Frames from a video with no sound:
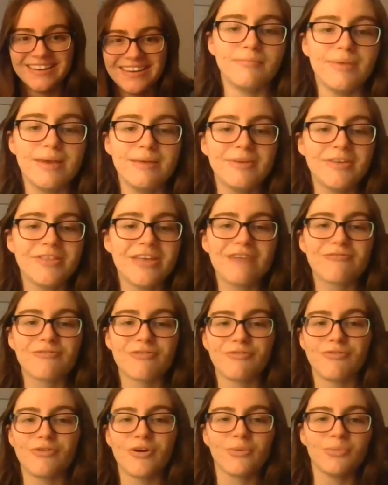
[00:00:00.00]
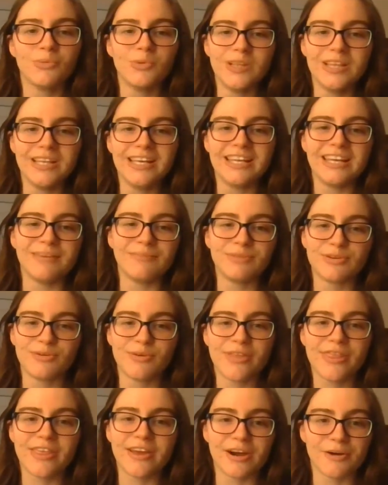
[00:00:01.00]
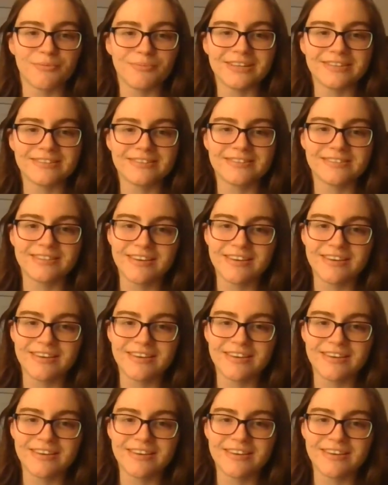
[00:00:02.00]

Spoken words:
Maybe that reform will lead him to a therapist.